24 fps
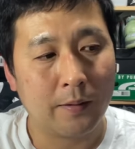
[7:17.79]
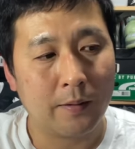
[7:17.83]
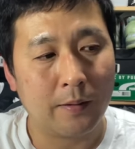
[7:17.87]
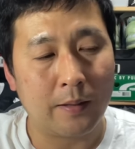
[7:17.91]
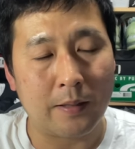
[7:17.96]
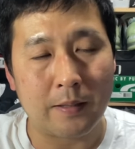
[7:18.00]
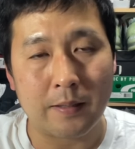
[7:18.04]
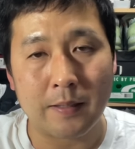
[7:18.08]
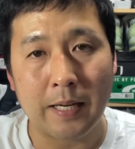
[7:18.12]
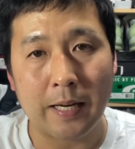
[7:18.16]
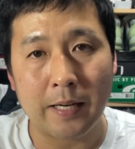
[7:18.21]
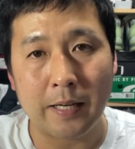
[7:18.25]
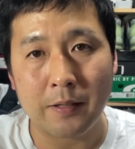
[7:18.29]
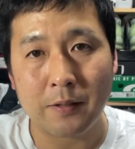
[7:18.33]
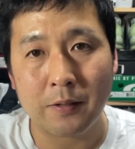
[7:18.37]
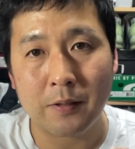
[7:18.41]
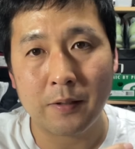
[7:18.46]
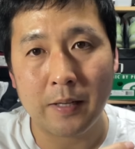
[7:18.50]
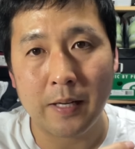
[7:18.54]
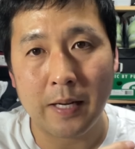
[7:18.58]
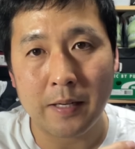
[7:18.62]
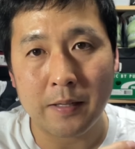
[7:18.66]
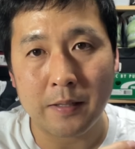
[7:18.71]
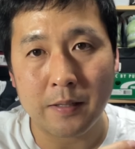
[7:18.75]
It's not as
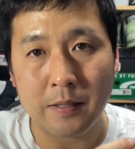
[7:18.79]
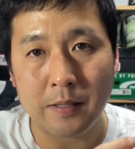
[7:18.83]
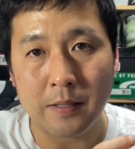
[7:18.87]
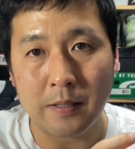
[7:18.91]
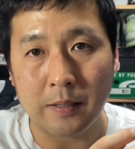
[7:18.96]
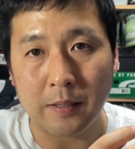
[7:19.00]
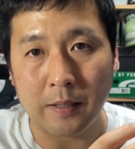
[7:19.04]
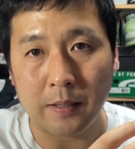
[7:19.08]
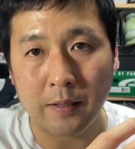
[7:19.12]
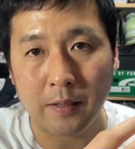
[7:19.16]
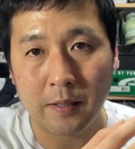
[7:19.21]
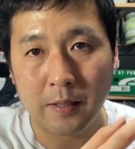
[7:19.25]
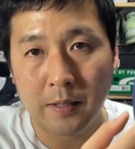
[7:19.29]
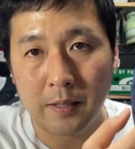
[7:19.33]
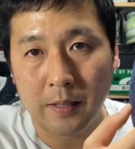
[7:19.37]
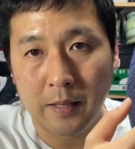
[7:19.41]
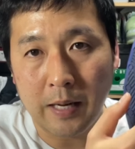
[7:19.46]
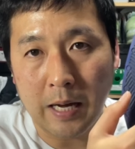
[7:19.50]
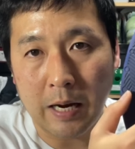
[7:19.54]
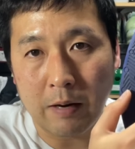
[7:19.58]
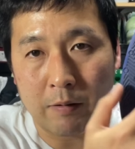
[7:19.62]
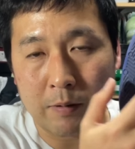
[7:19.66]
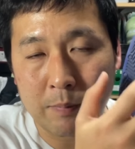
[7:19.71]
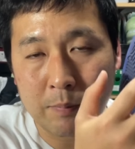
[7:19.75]
good as the
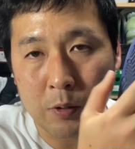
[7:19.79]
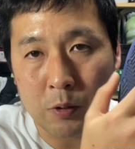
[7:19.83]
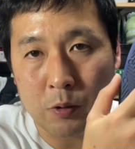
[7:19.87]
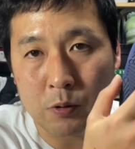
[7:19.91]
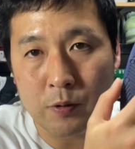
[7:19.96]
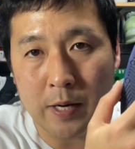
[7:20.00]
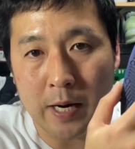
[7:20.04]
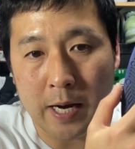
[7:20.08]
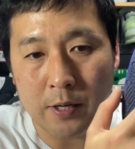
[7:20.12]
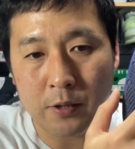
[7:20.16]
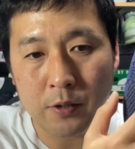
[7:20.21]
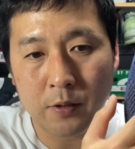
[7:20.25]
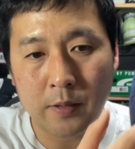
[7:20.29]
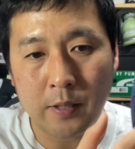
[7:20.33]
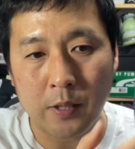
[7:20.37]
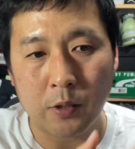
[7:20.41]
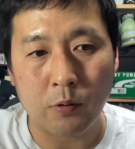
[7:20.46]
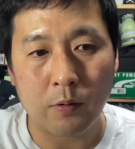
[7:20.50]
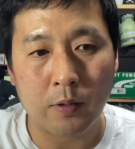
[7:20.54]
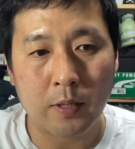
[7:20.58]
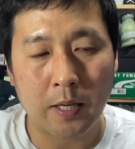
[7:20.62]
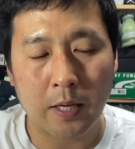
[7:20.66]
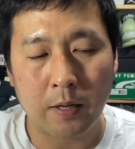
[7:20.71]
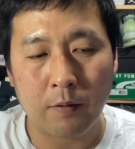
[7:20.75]
herringbone traction that
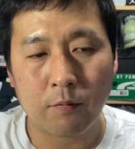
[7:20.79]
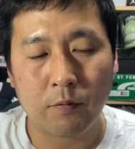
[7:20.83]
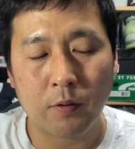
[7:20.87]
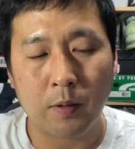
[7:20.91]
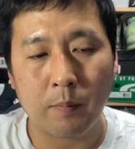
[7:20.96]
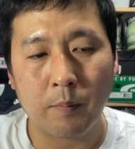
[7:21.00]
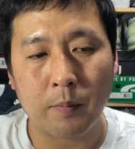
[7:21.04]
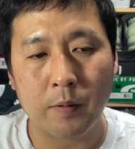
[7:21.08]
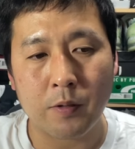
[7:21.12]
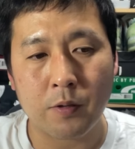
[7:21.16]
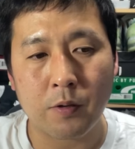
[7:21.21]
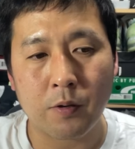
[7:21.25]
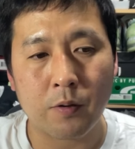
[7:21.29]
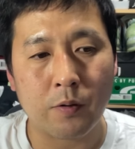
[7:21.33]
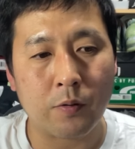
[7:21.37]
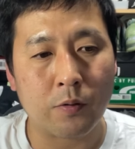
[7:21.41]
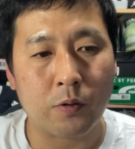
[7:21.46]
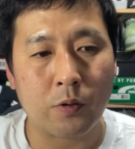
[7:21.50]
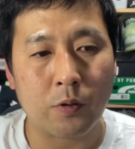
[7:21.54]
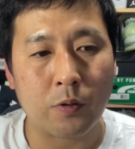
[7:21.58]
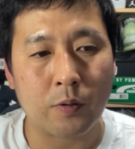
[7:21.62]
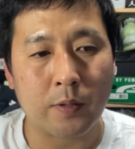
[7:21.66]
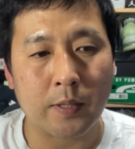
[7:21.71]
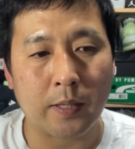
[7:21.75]
you get from certain
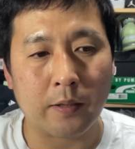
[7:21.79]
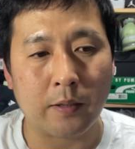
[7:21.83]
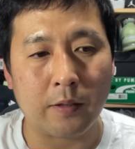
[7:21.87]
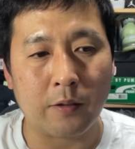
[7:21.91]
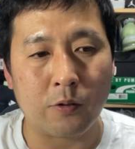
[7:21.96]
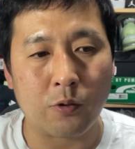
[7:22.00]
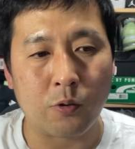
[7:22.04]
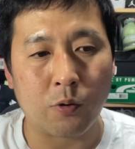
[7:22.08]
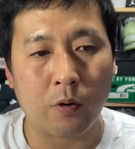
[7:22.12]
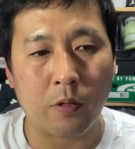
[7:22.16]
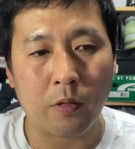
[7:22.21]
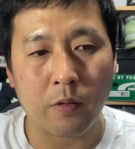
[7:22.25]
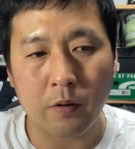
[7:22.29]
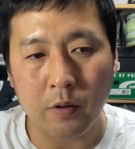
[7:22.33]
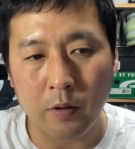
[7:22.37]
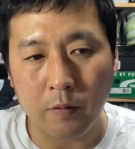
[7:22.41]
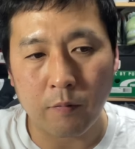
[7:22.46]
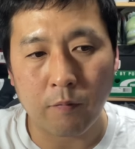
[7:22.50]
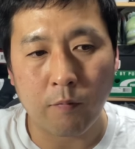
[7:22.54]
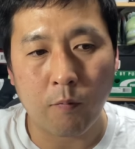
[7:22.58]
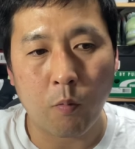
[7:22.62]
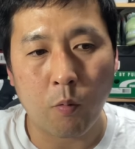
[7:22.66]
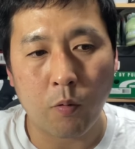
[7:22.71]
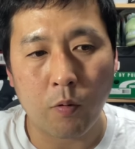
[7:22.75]
shoes like the Jordan
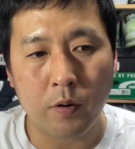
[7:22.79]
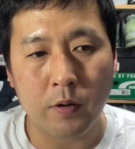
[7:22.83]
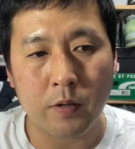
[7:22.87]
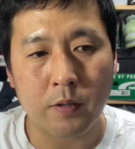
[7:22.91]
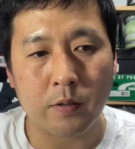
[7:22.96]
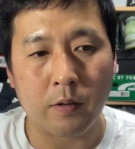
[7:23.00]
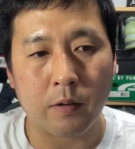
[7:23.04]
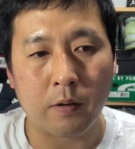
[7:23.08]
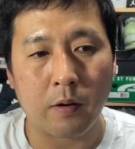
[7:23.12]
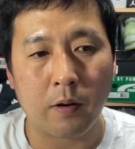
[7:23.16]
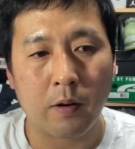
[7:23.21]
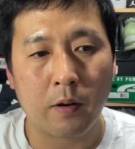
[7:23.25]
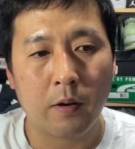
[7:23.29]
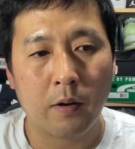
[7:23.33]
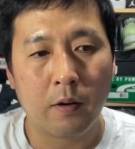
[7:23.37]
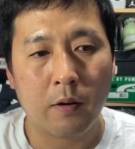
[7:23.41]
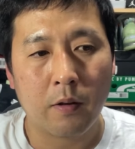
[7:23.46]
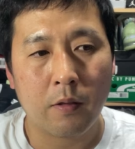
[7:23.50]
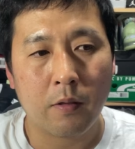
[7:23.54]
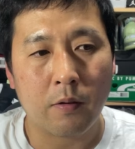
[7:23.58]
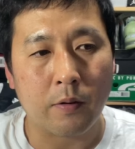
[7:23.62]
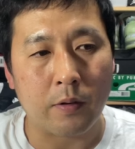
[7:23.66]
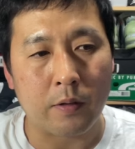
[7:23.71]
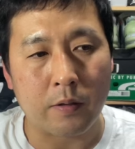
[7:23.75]
34s or
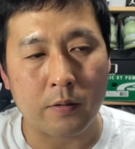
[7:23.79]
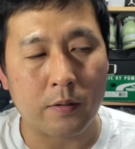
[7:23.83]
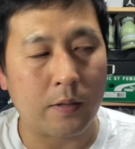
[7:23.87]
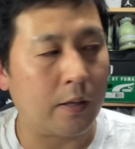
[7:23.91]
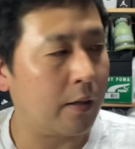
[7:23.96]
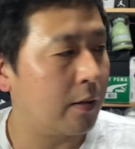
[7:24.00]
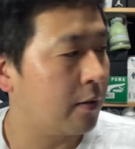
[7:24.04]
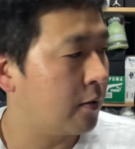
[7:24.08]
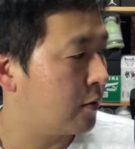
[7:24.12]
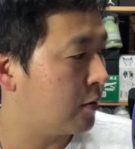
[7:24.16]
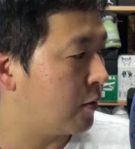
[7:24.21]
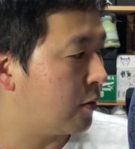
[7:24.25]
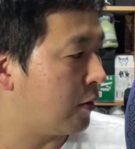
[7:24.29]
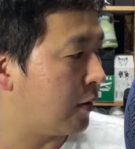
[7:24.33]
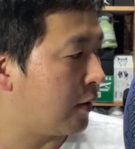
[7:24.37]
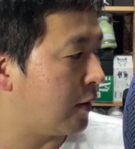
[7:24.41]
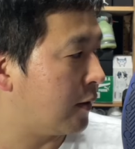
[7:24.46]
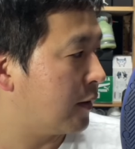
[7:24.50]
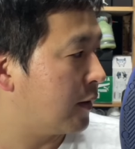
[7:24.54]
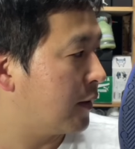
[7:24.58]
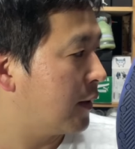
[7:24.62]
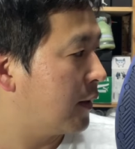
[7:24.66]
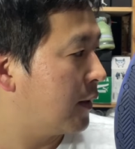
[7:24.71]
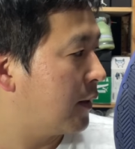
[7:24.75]
36 or